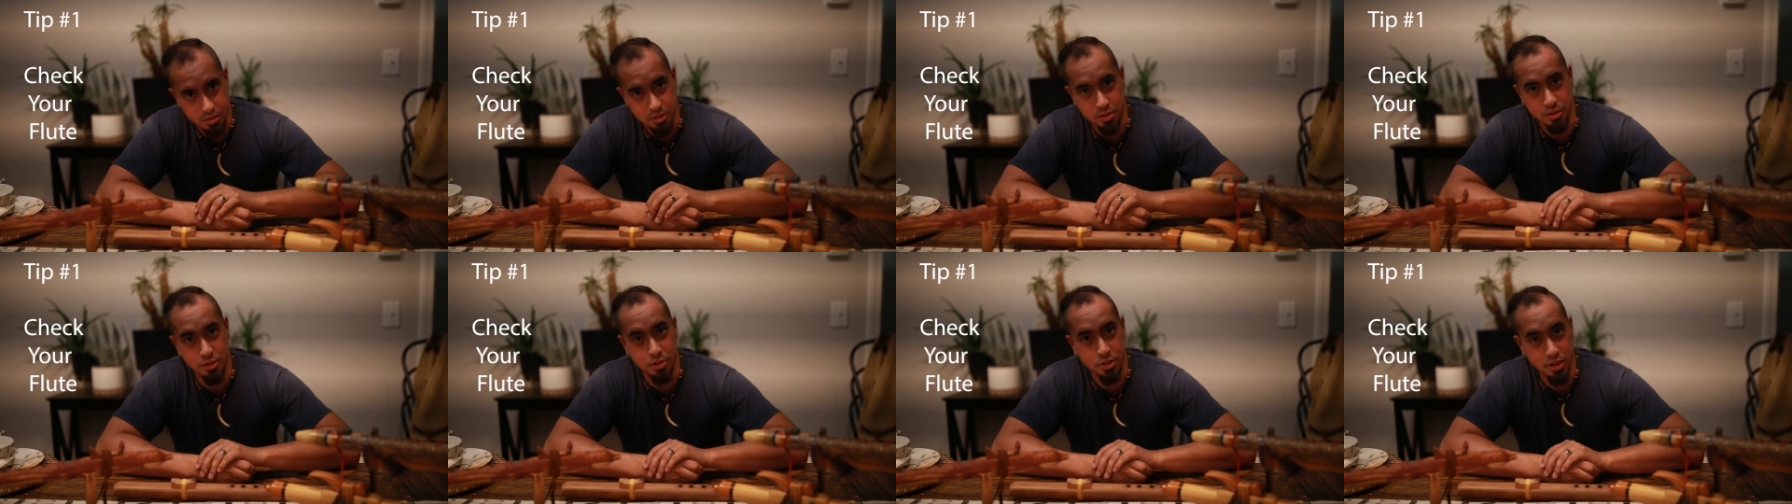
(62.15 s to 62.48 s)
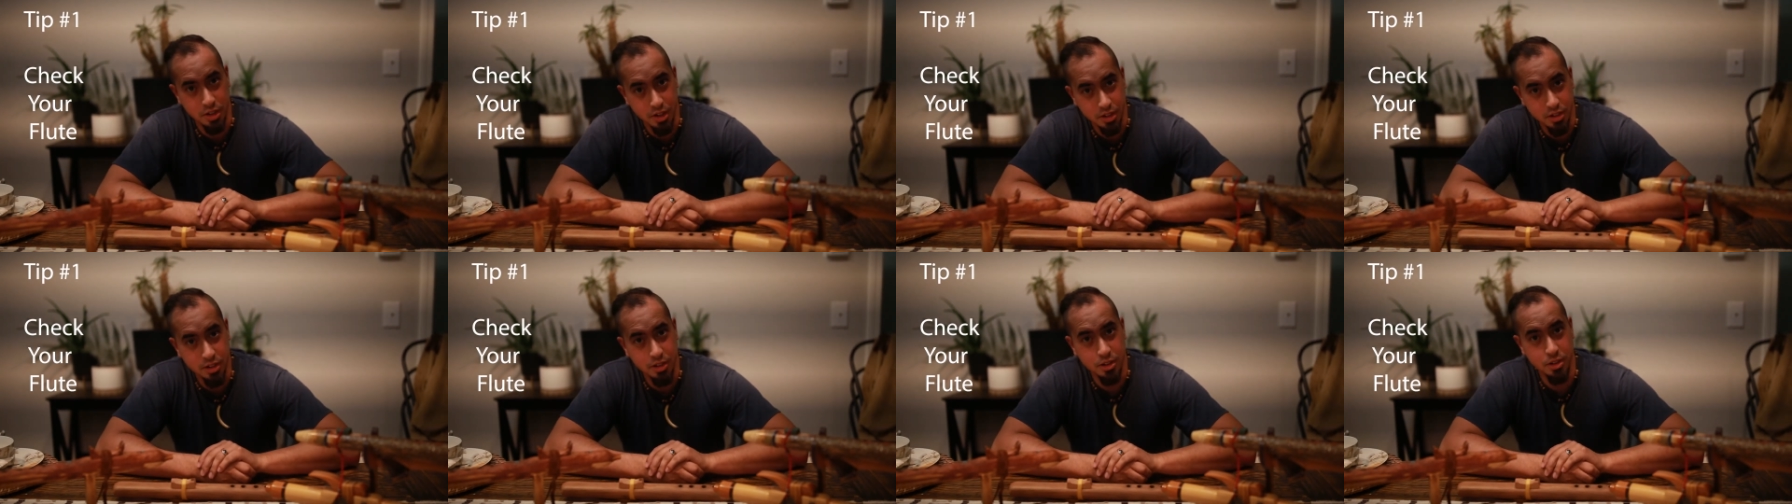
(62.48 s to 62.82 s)
to
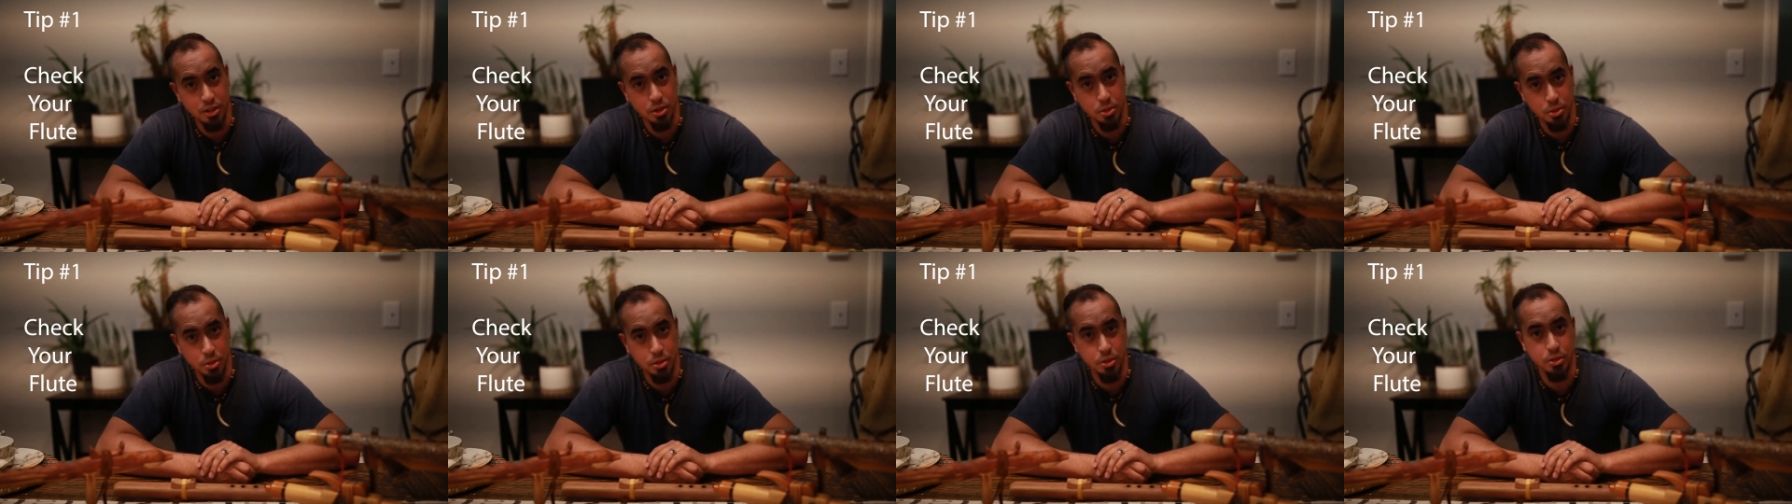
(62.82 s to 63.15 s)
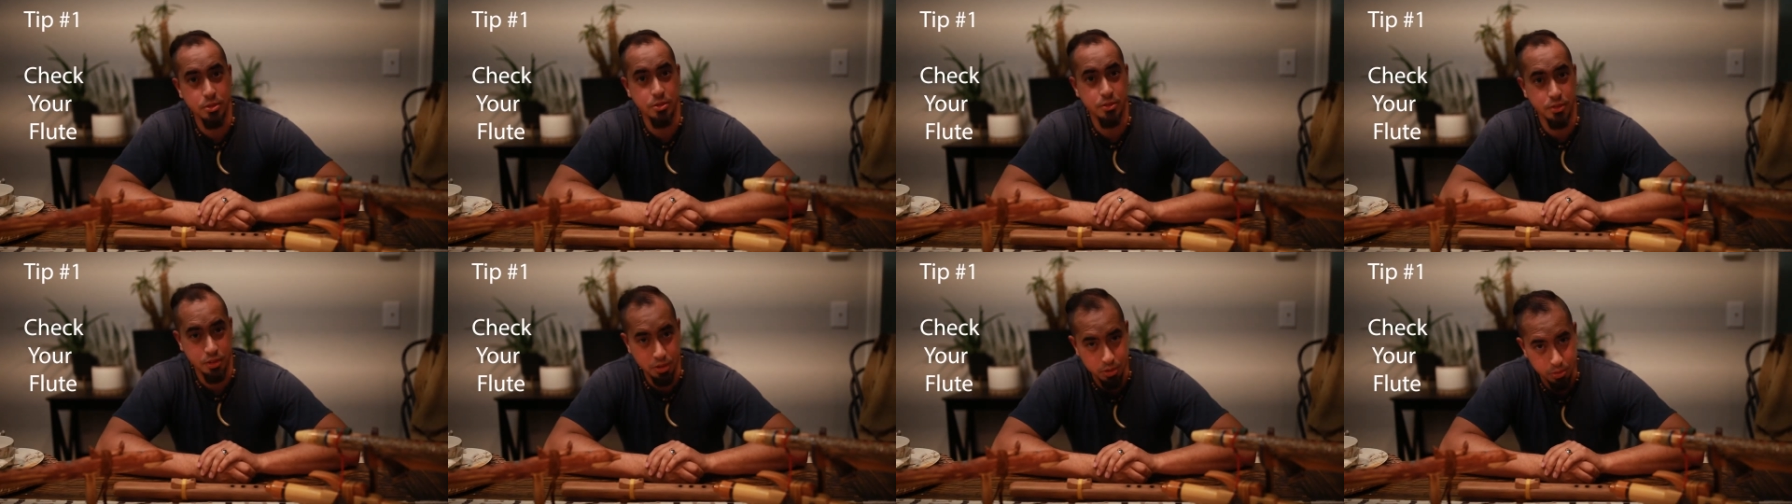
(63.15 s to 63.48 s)
check your
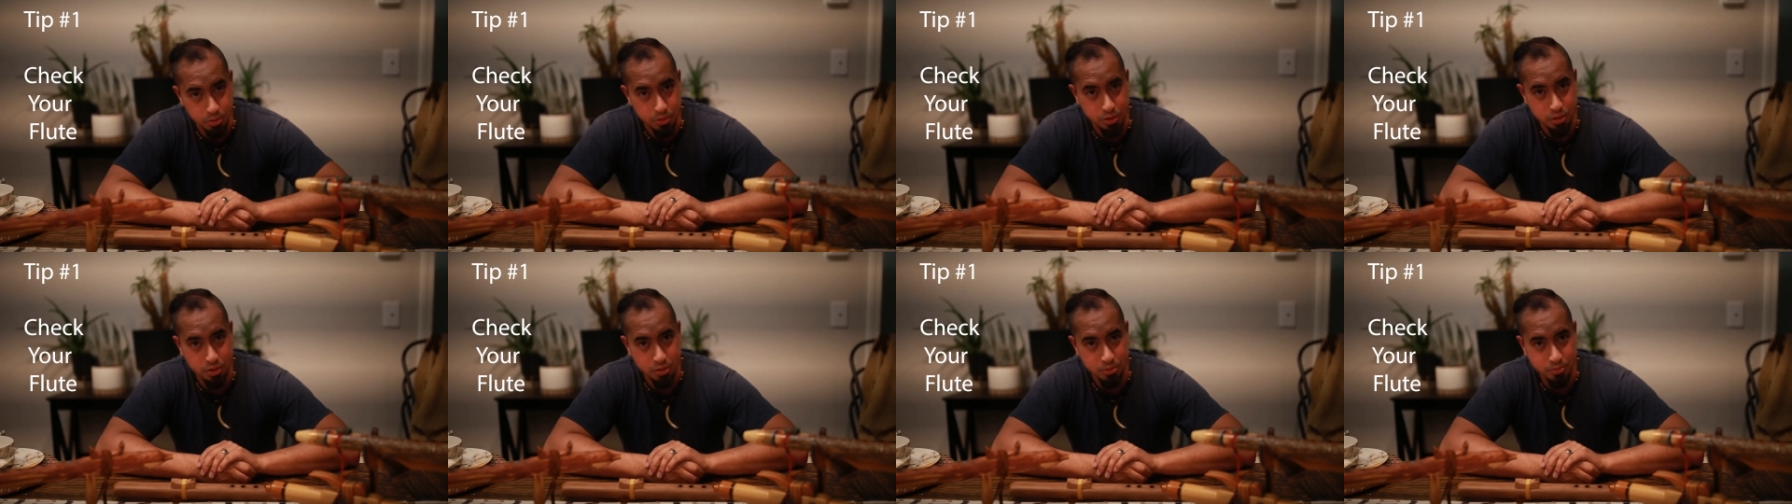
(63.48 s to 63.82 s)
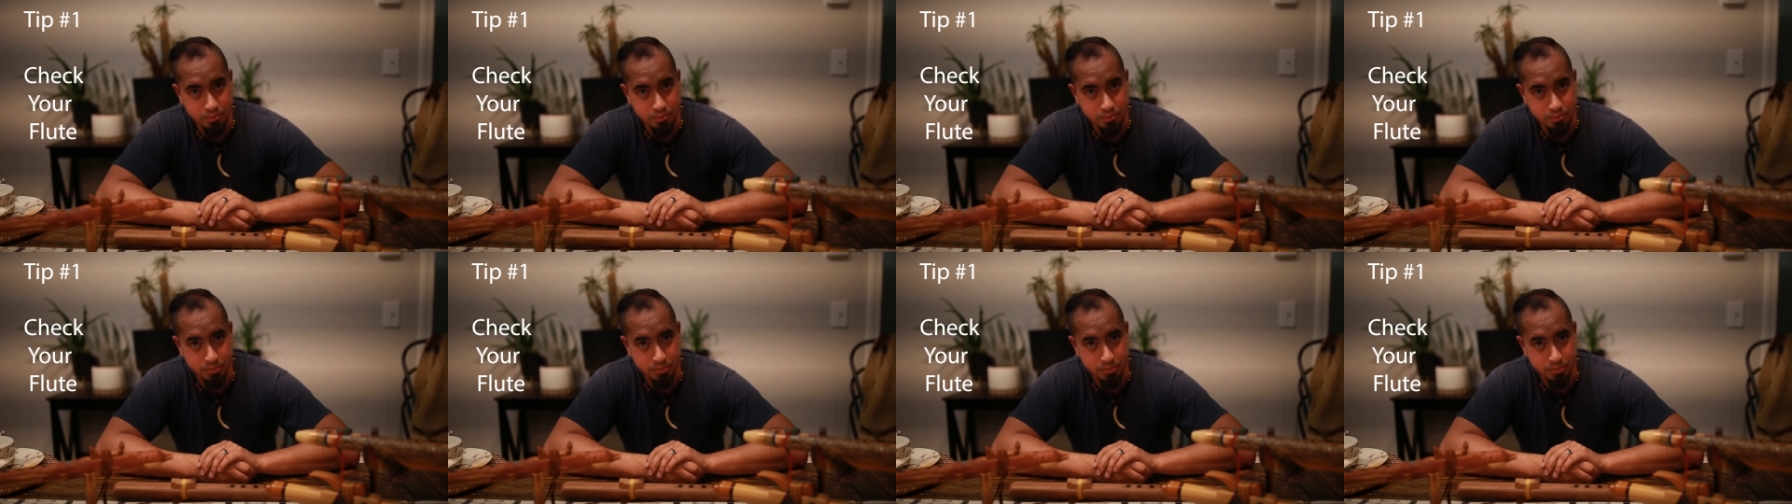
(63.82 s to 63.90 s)
flute.